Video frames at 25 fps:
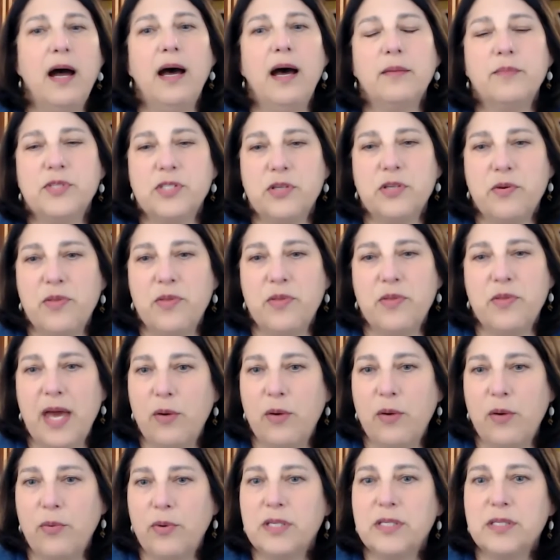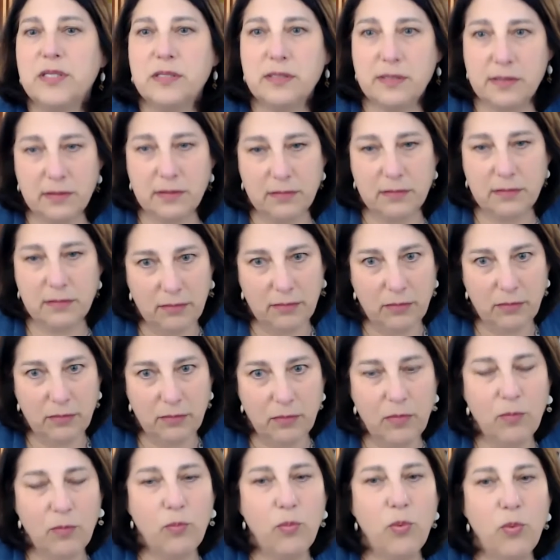So that was
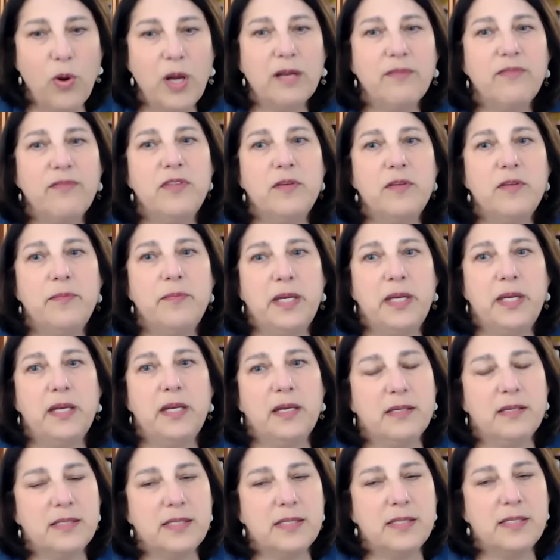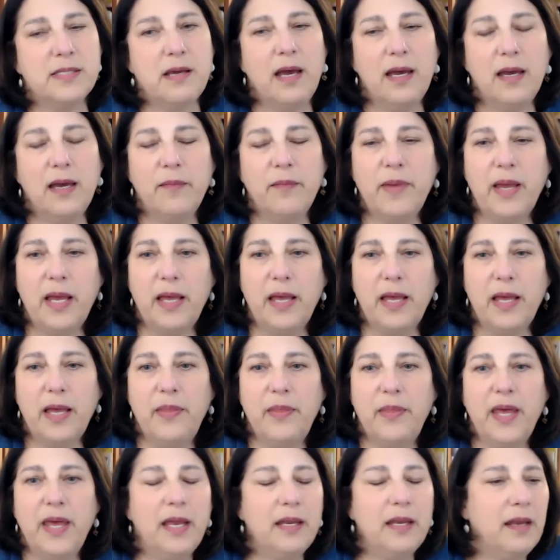one of the meetings. And
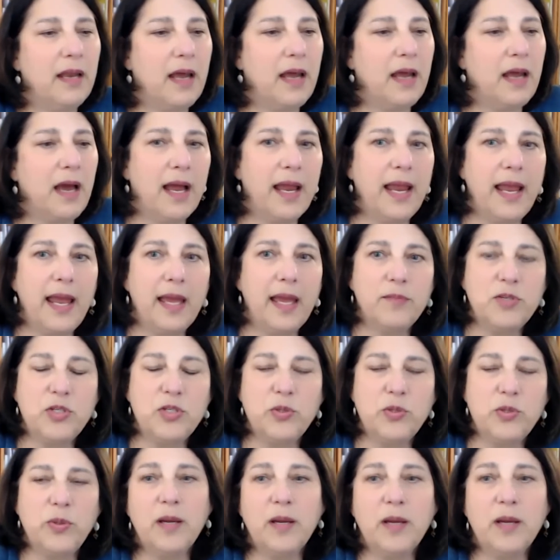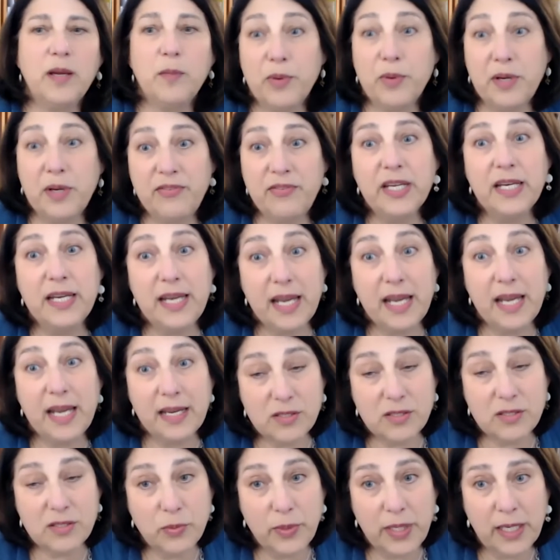then I am doing a briefing
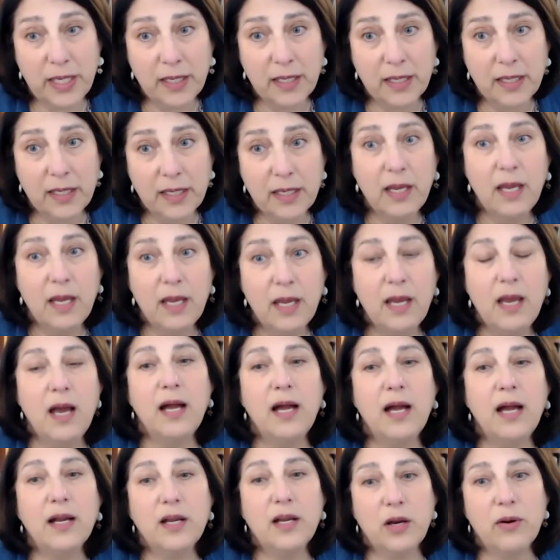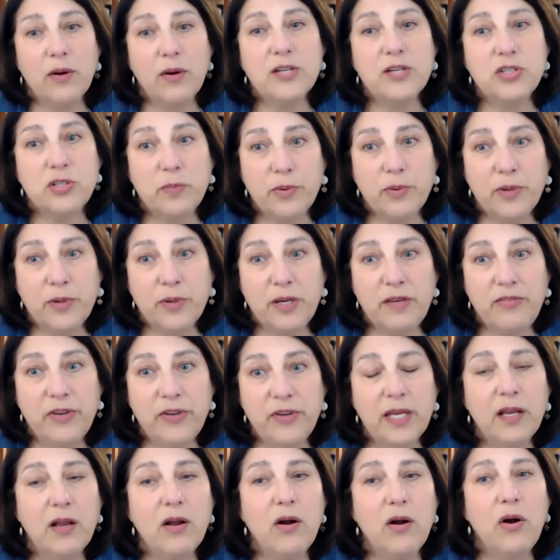next week, a congressional
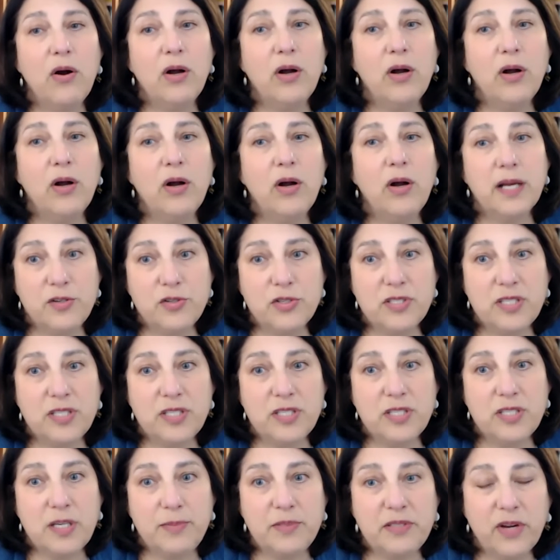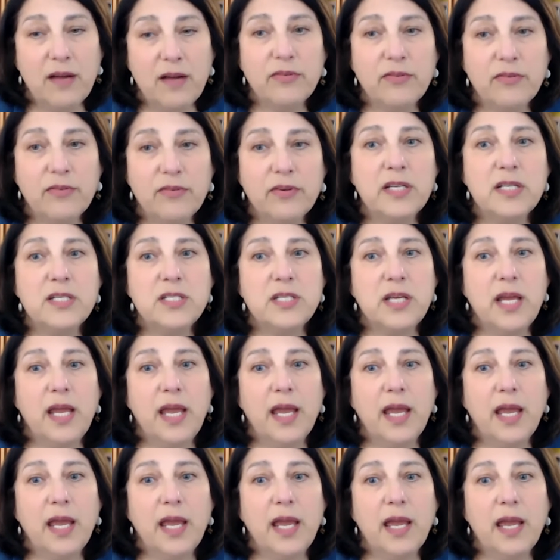briefing on contraceptive coverage
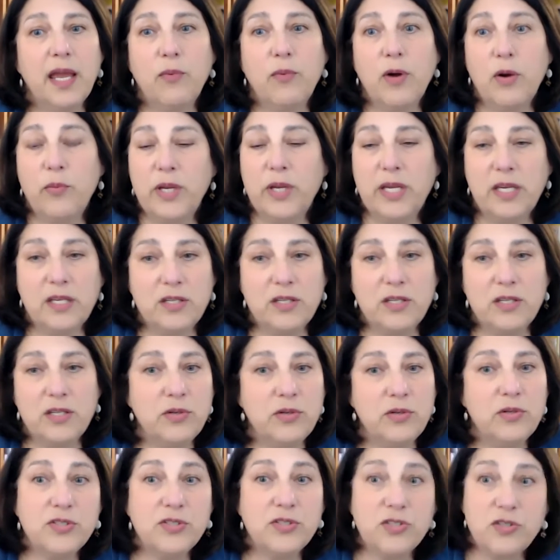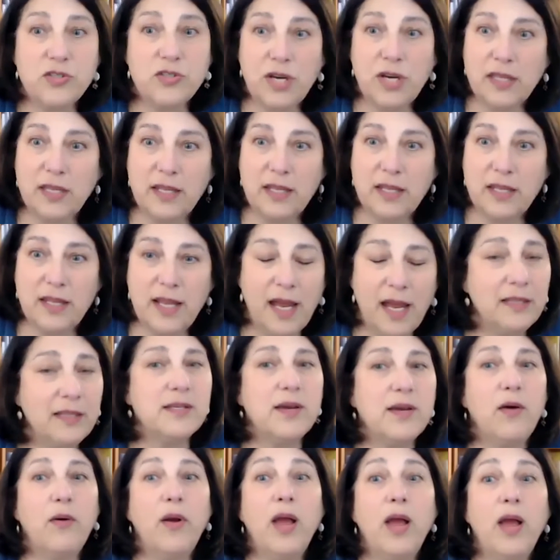and what we can do to strengthen that.
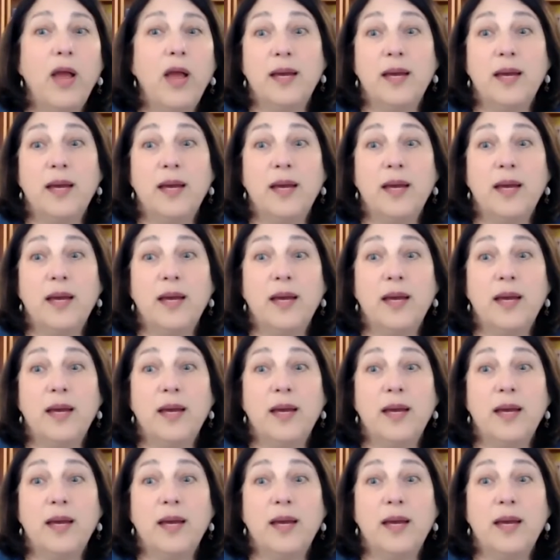So